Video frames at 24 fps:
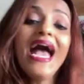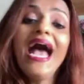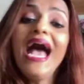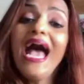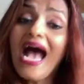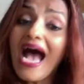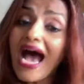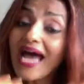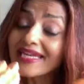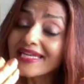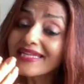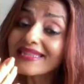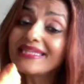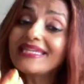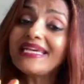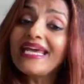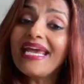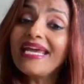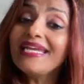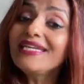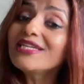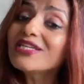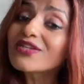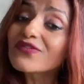And at the
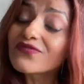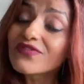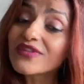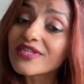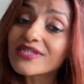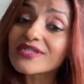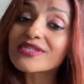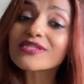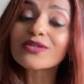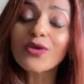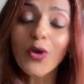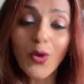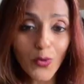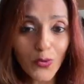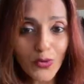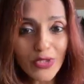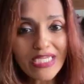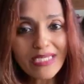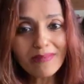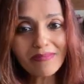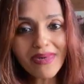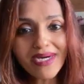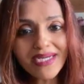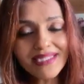end of this holy
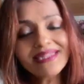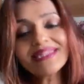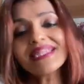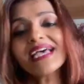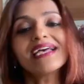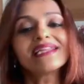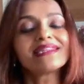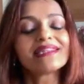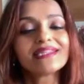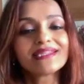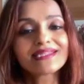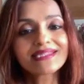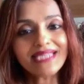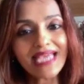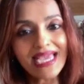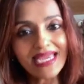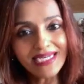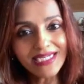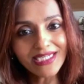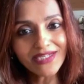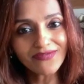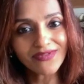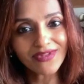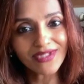month, at this end
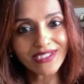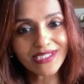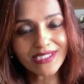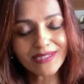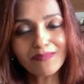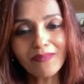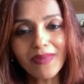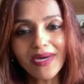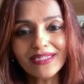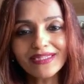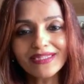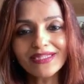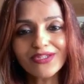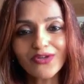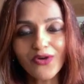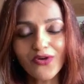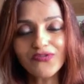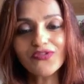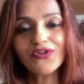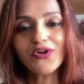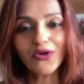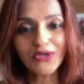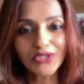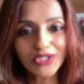of this month of
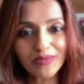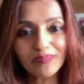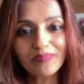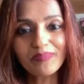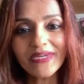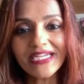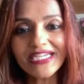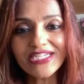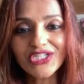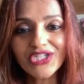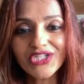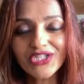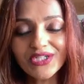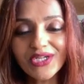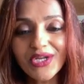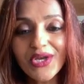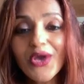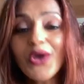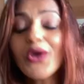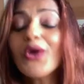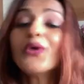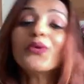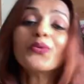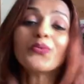contemplation,
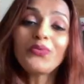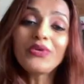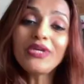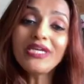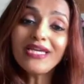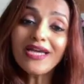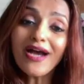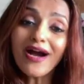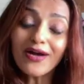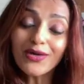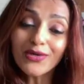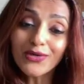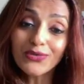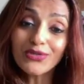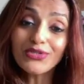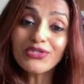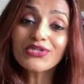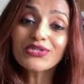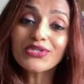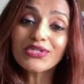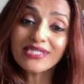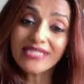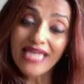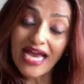we are going to
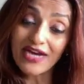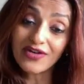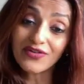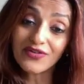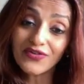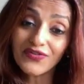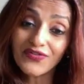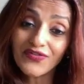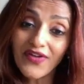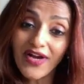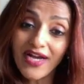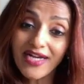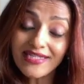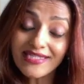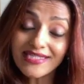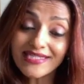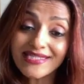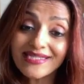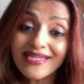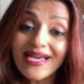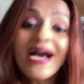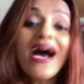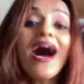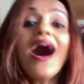sacrifice
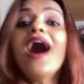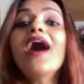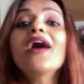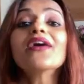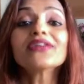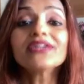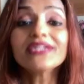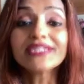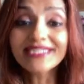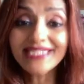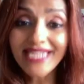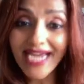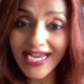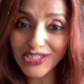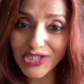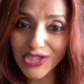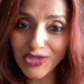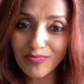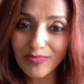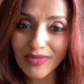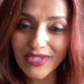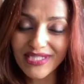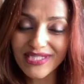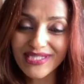our
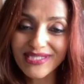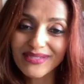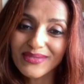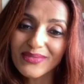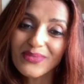attachments.